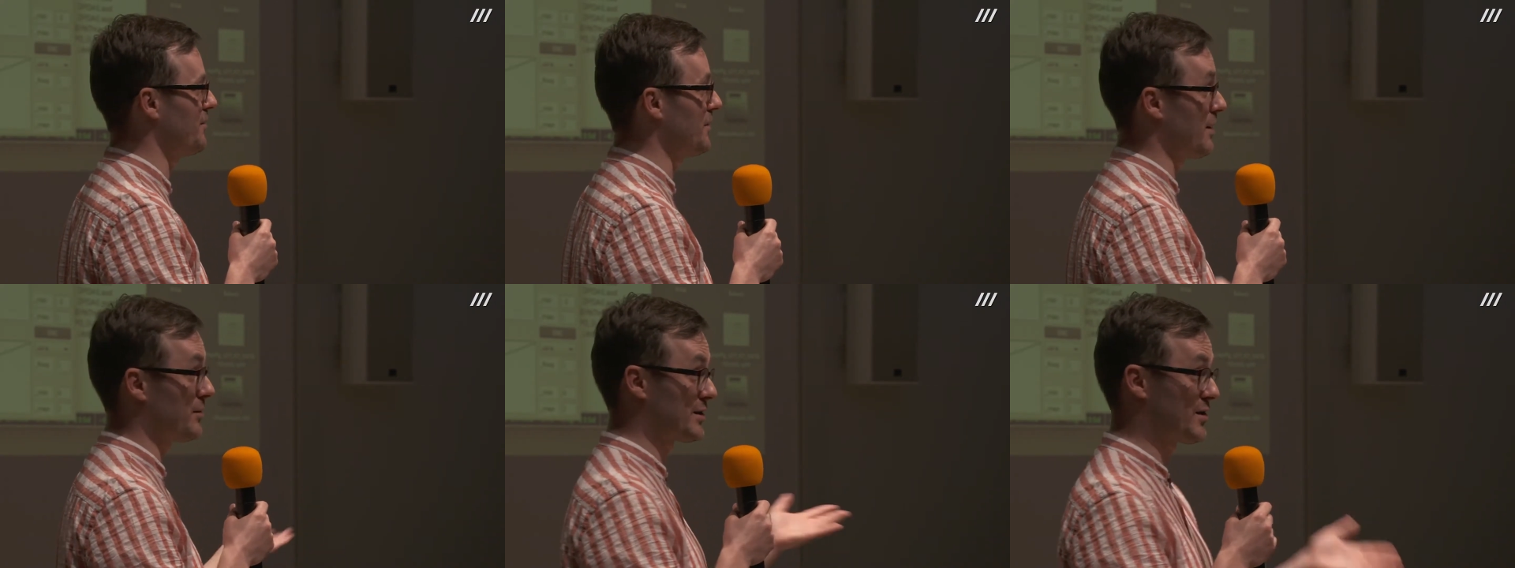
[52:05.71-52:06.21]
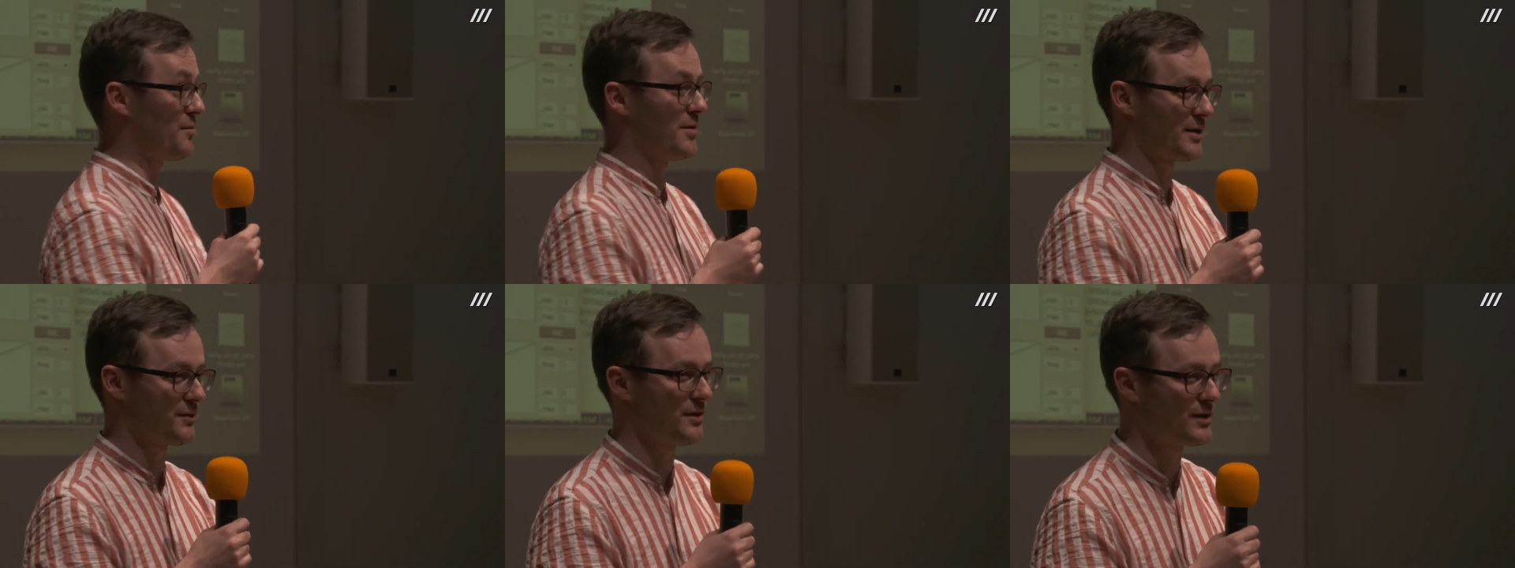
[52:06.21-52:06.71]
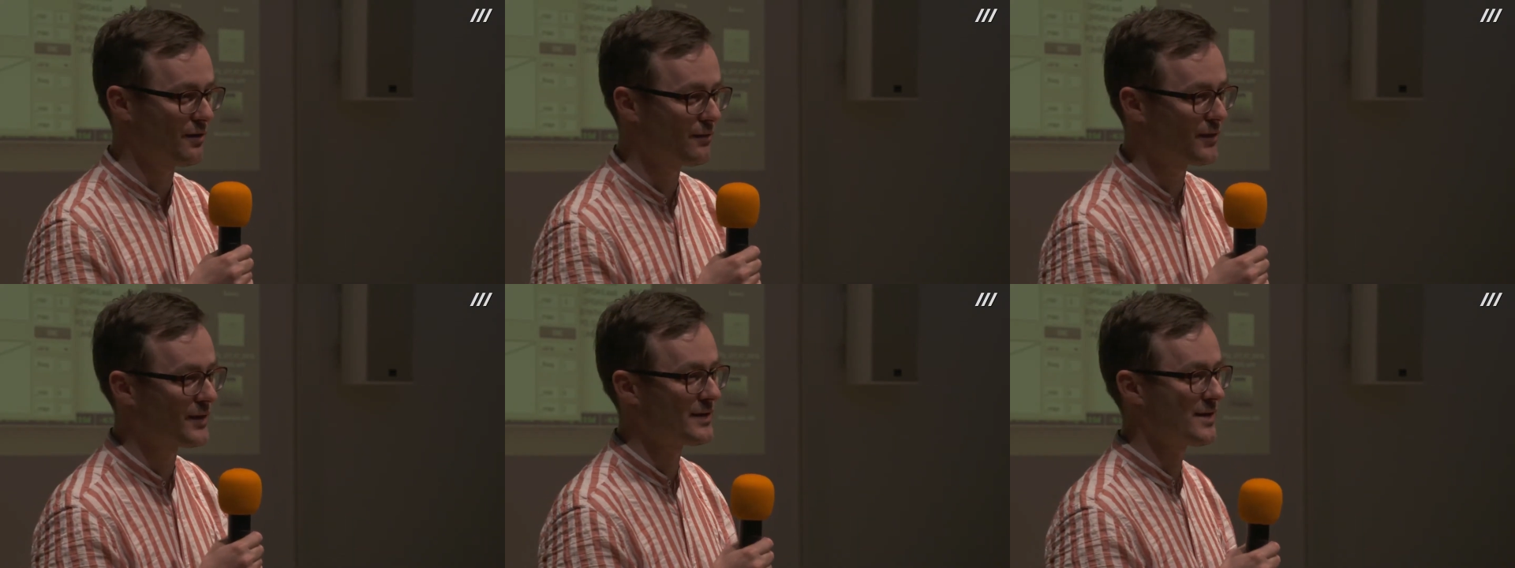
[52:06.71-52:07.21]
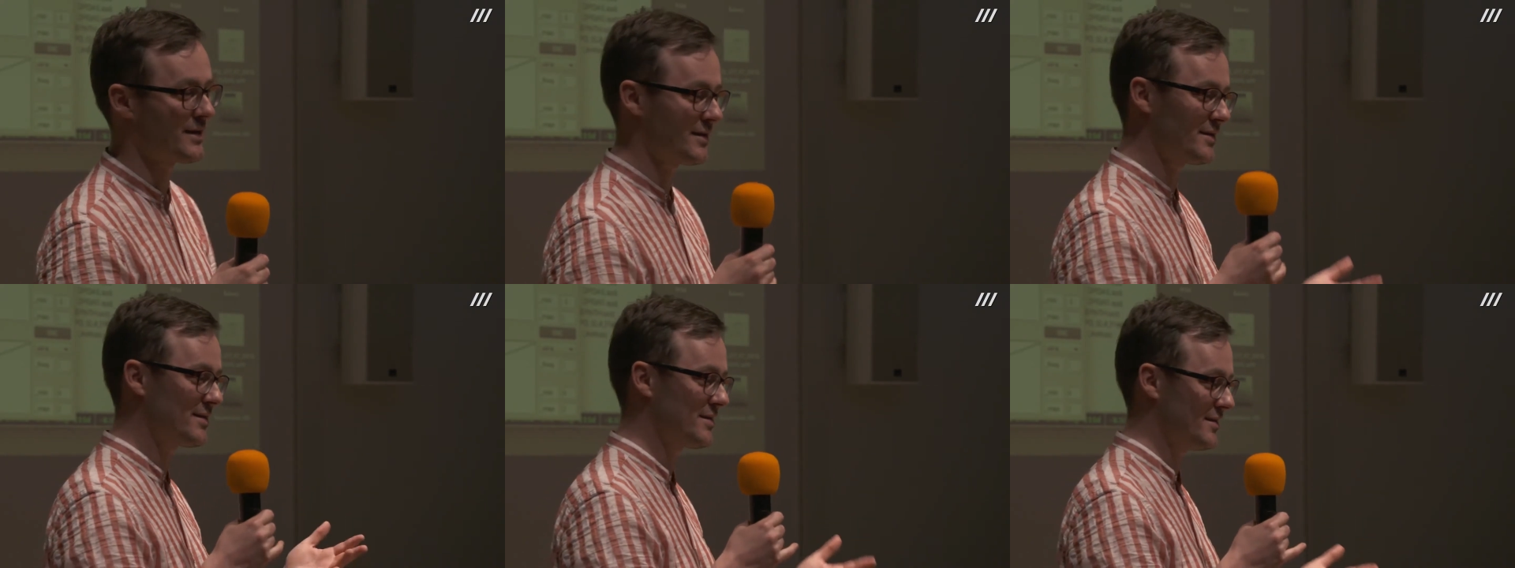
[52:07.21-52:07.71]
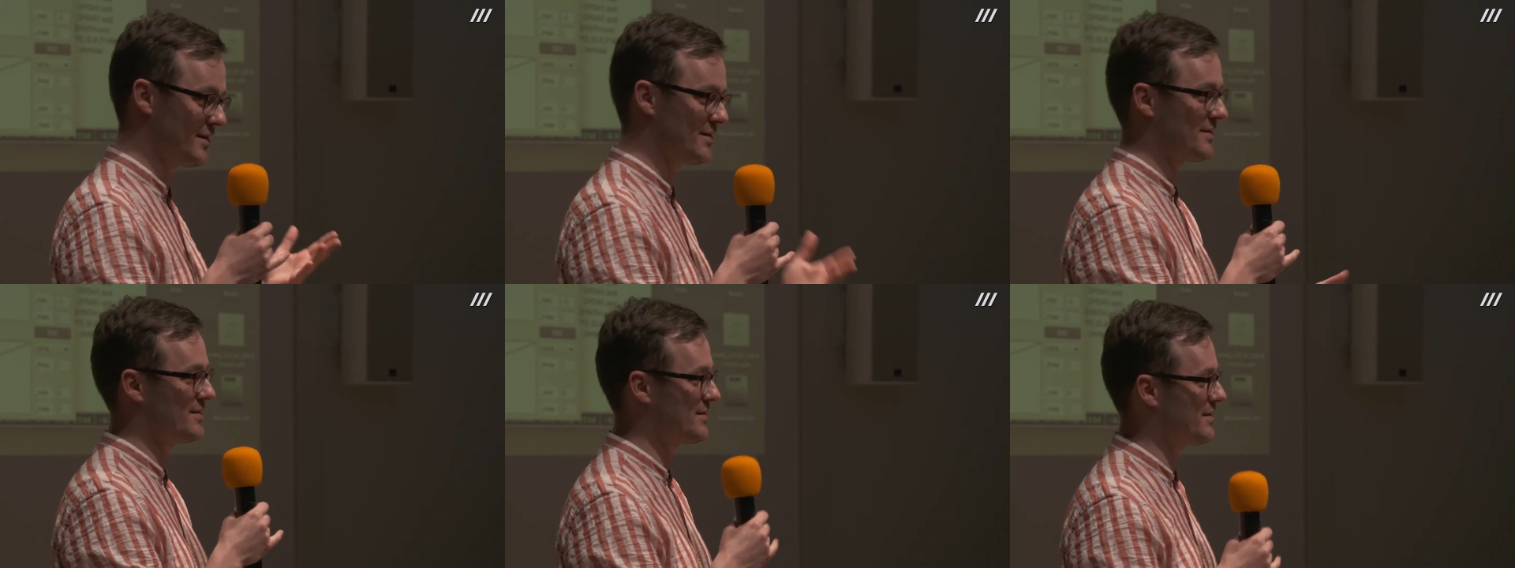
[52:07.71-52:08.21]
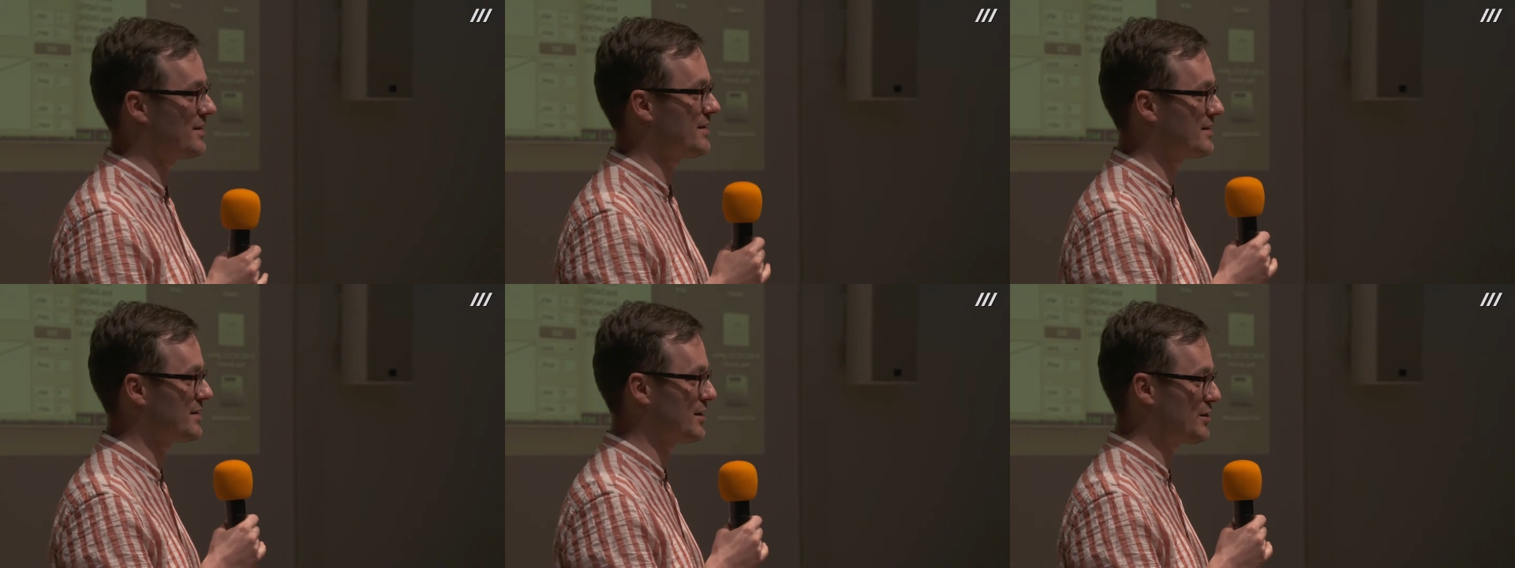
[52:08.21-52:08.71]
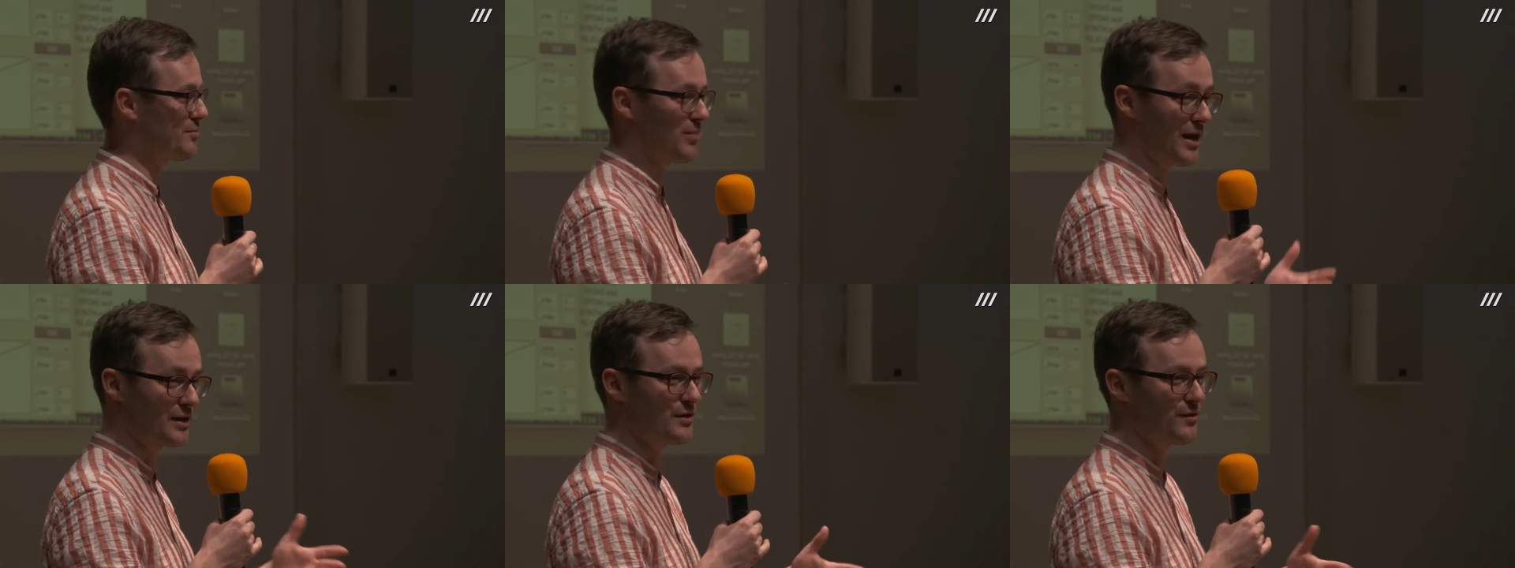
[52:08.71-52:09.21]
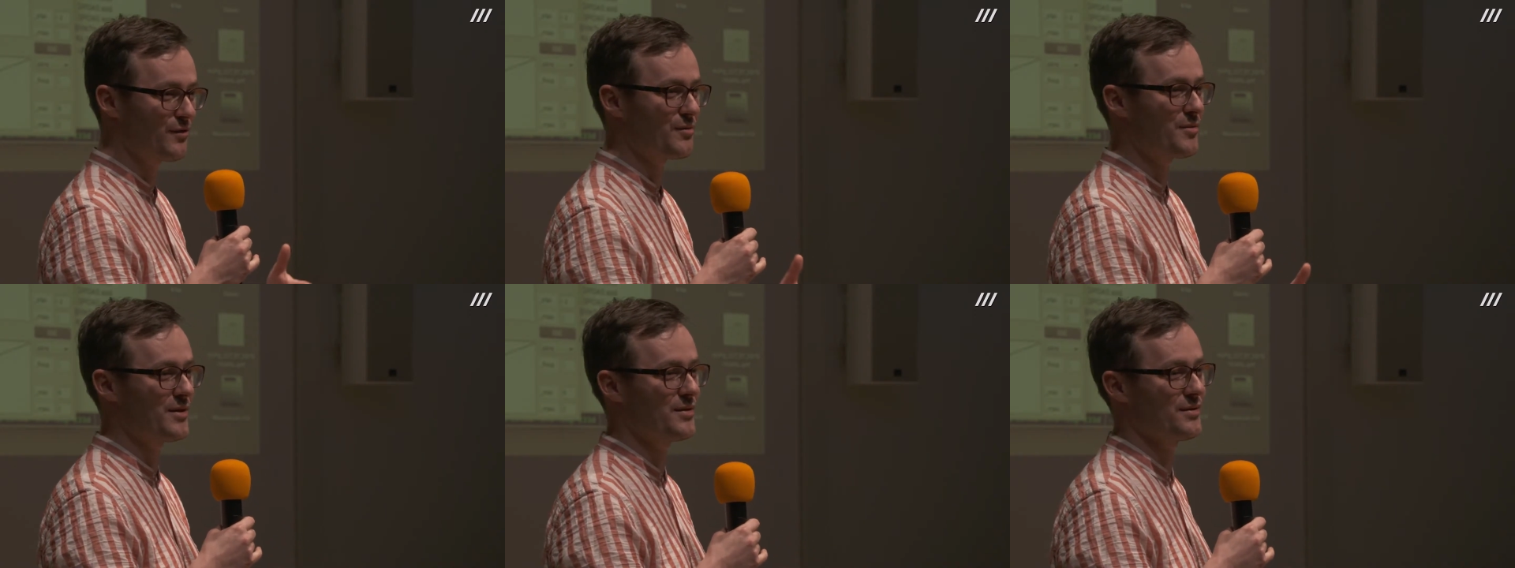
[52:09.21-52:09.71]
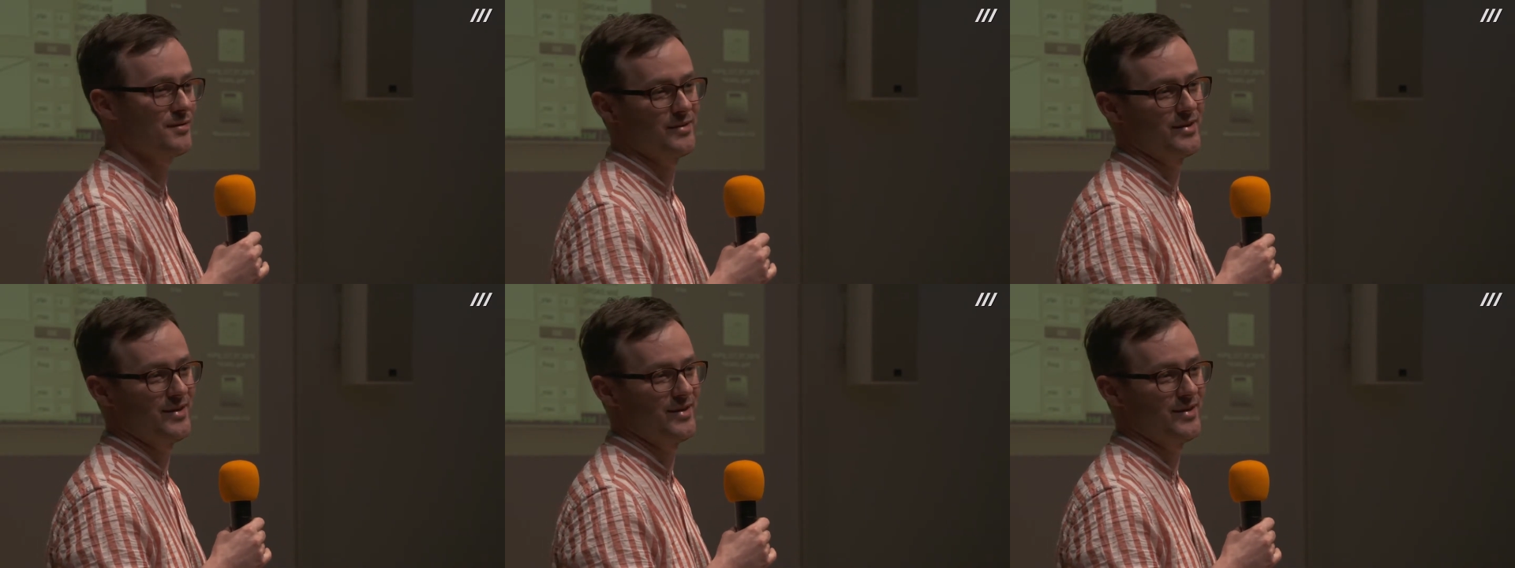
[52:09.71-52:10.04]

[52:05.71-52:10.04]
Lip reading: when I was coming to this conference, that it is such a pleasure for me to